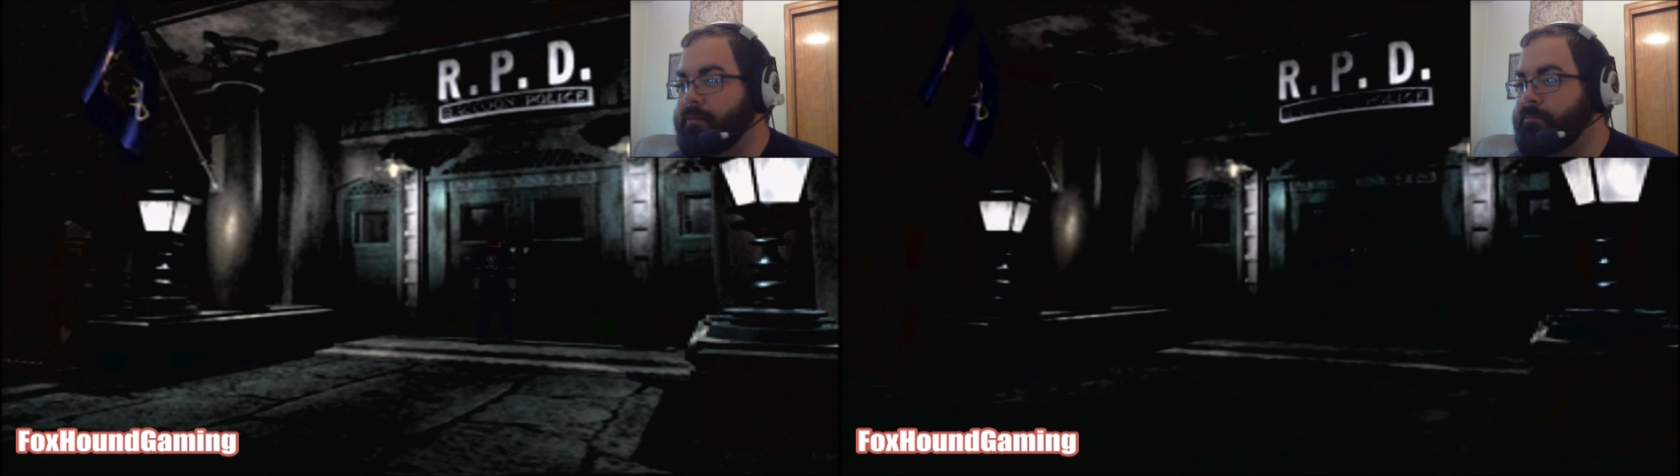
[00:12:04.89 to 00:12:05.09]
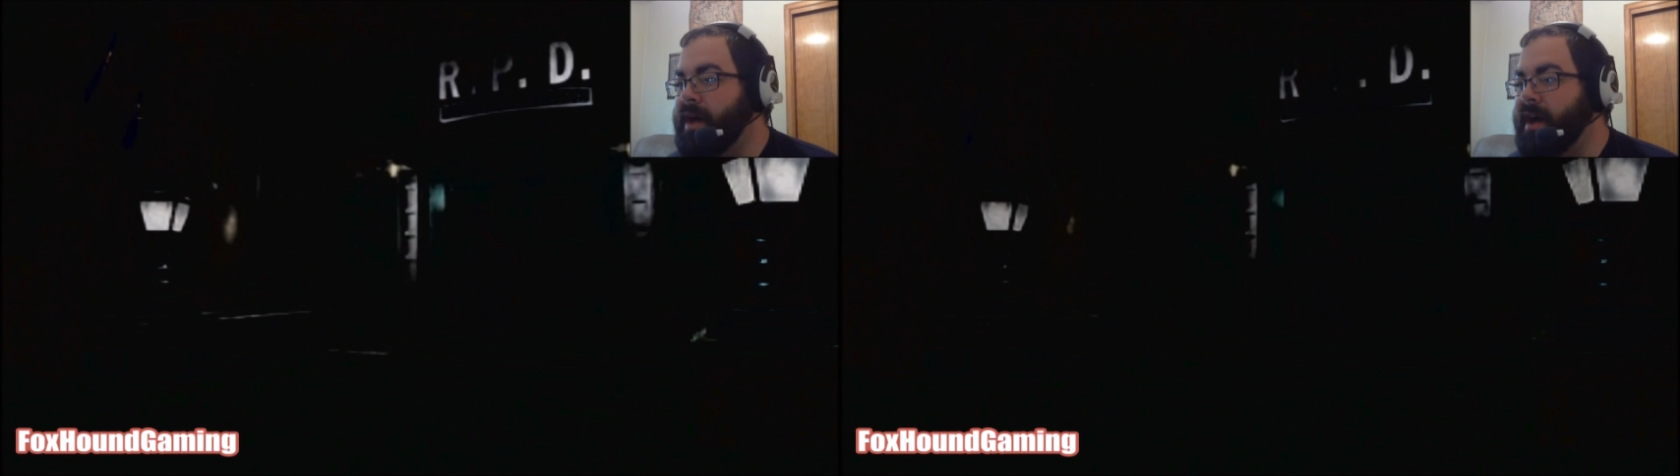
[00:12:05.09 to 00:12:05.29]

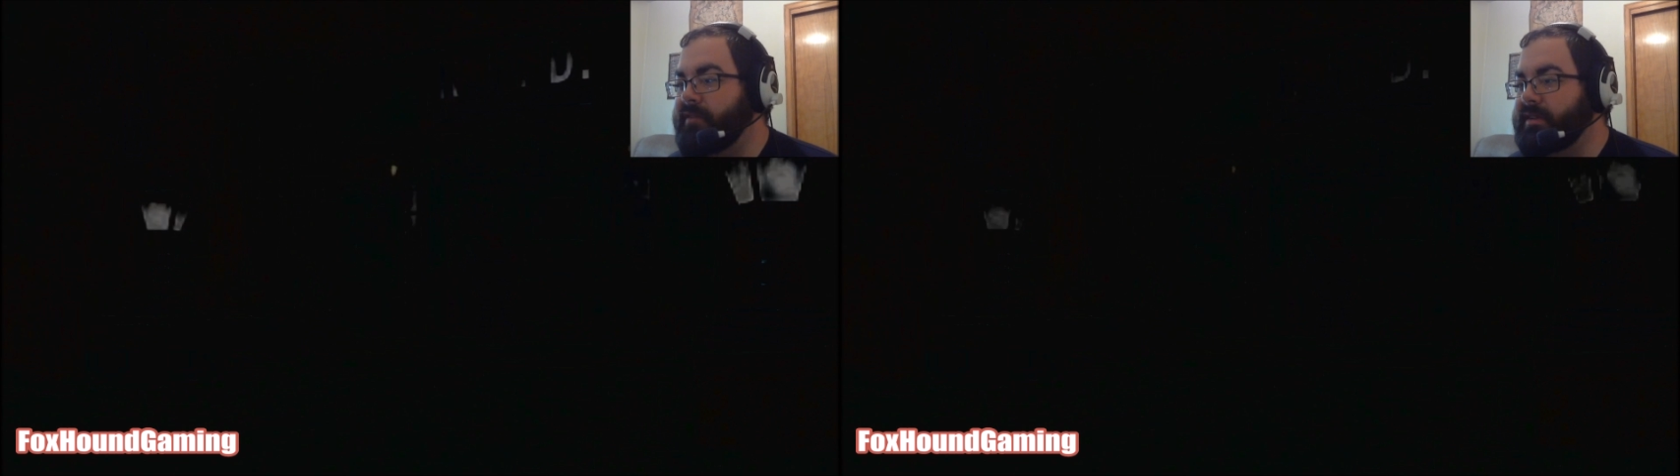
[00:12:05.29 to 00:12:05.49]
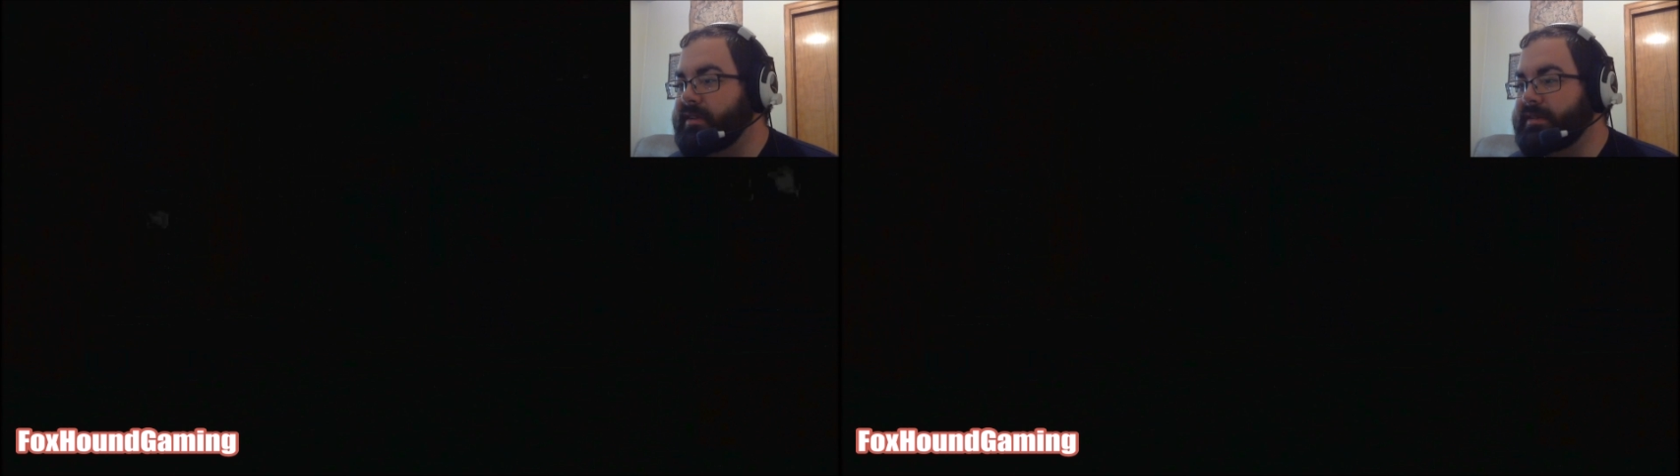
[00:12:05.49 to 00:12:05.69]

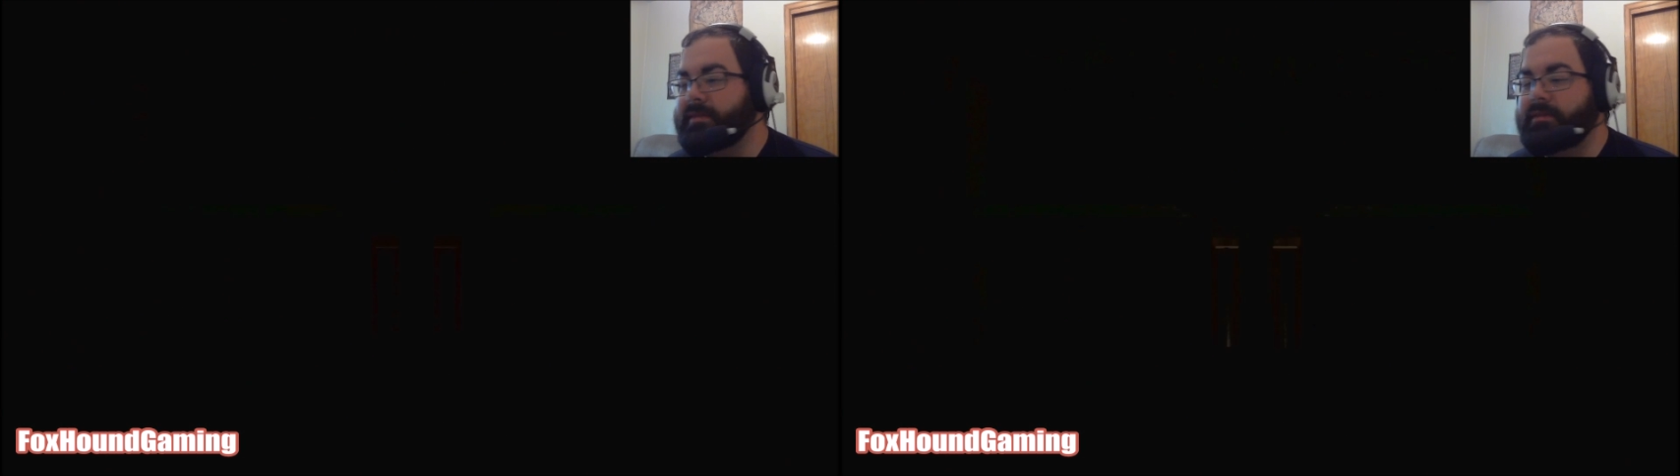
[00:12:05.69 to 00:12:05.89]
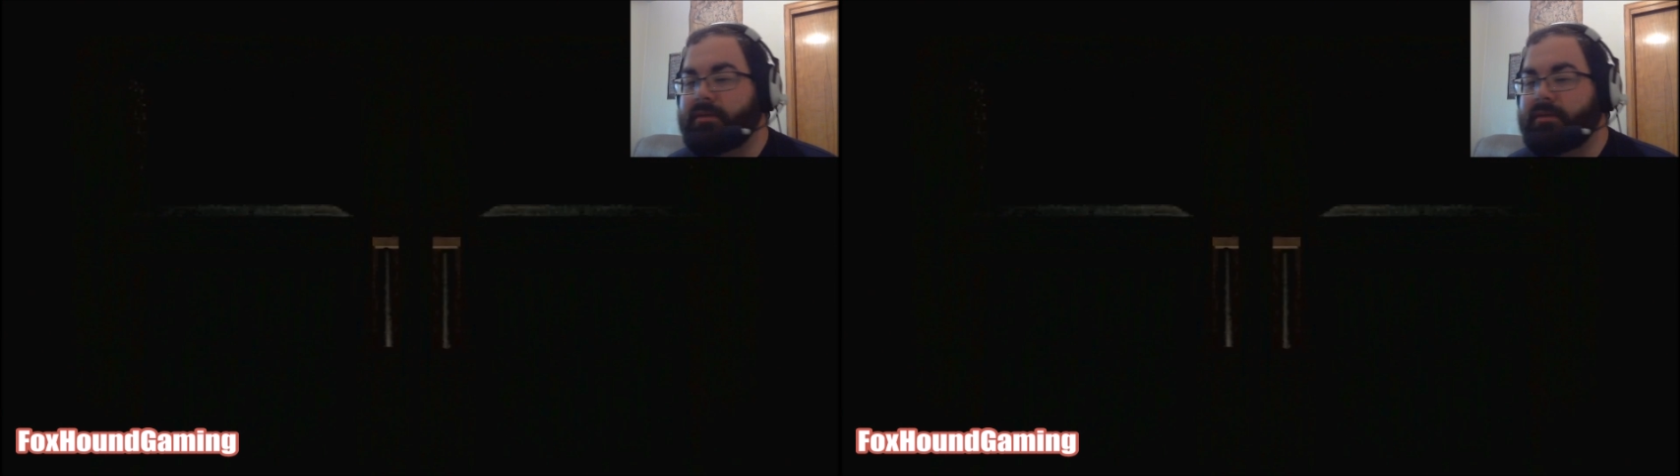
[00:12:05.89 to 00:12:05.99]
marvelous.